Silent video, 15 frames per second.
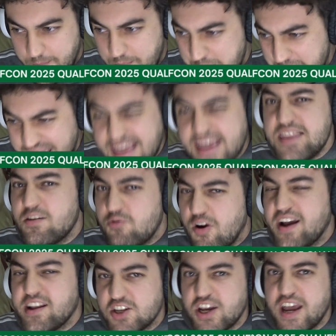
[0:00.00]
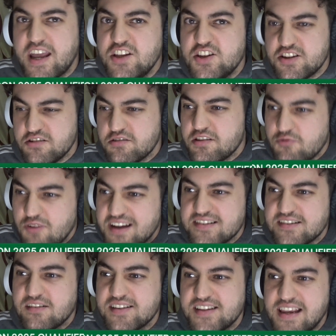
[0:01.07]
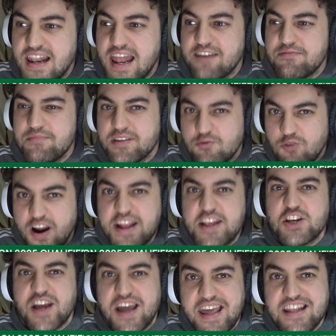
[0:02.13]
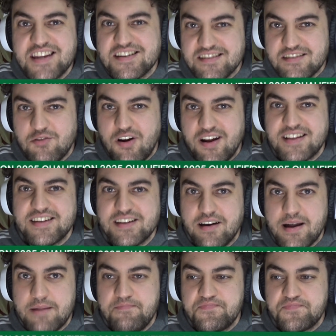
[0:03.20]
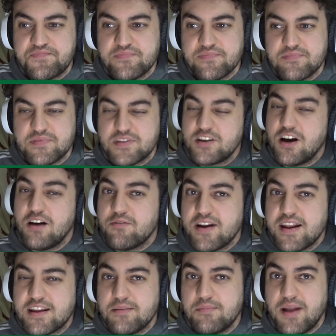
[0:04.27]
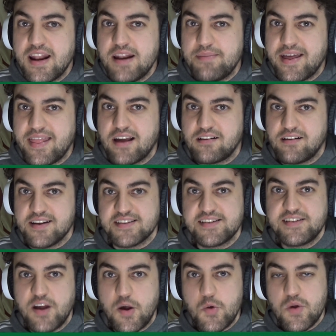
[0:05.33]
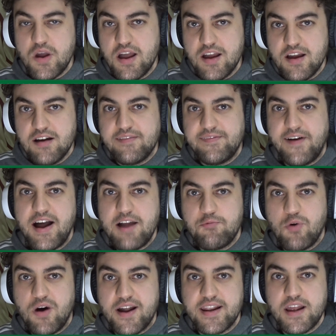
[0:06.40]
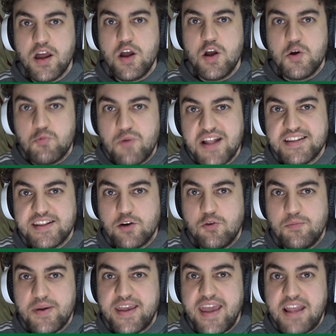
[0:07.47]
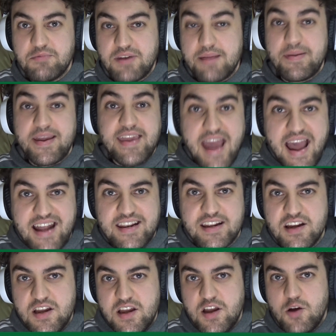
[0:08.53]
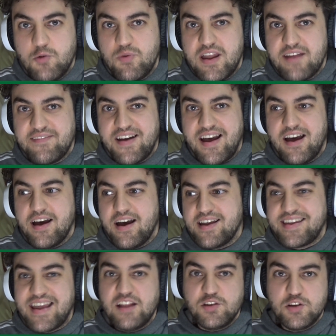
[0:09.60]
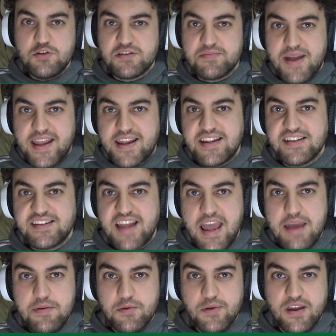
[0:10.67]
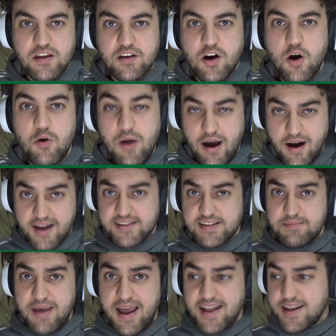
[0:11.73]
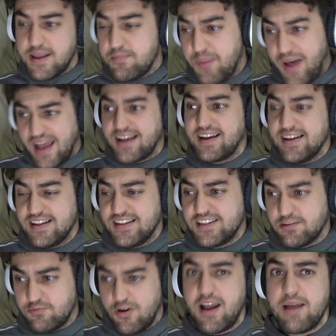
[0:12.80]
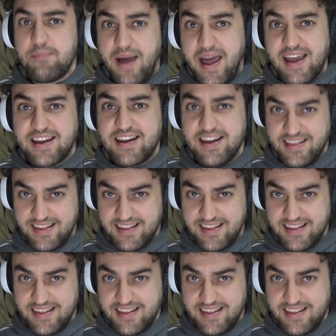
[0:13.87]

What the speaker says: Making the right changes, not the right starting 11, but the right changes at the right time. Can't really complain about that, guys. So, 5-1, where did it all begin? Well, it began with Gendouzi making his debut in goal. Isamandi back to right back.